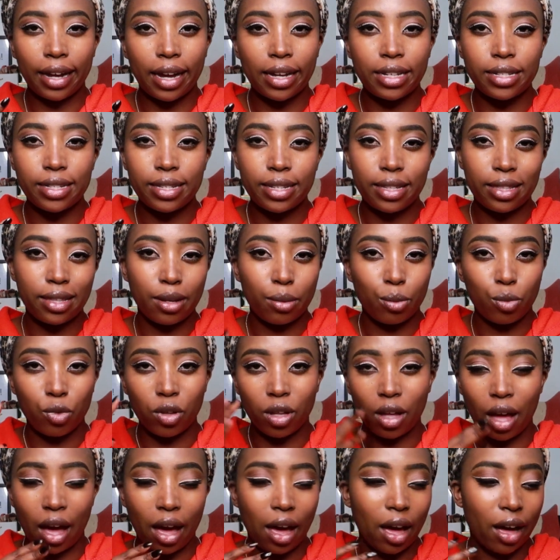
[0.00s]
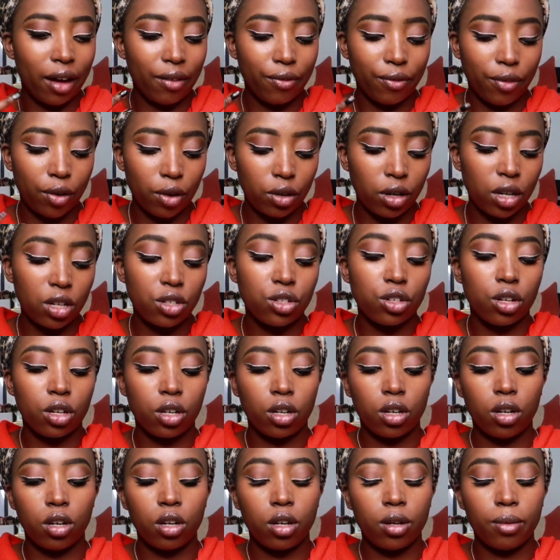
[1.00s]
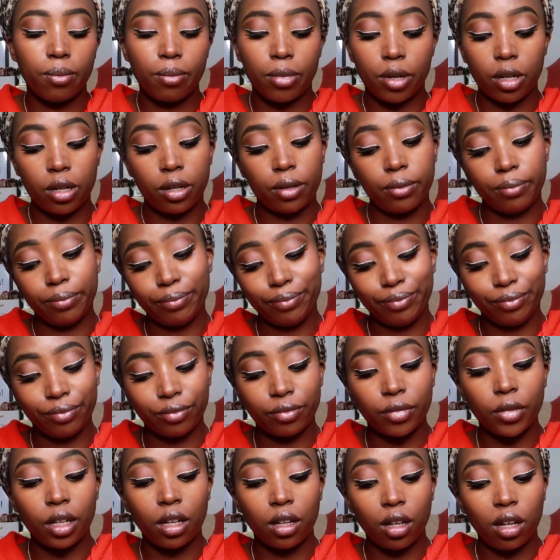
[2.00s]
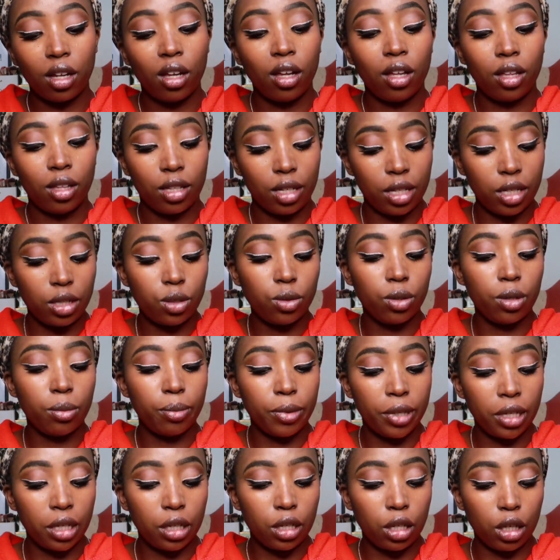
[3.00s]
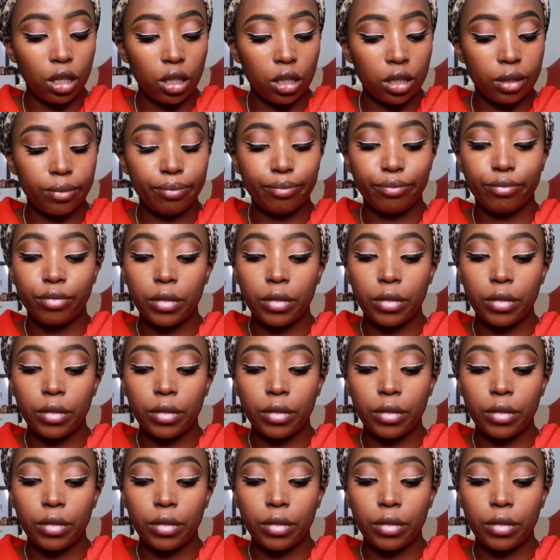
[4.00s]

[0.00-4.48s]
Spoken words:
Can't see them when I have foundation on, but this will be good.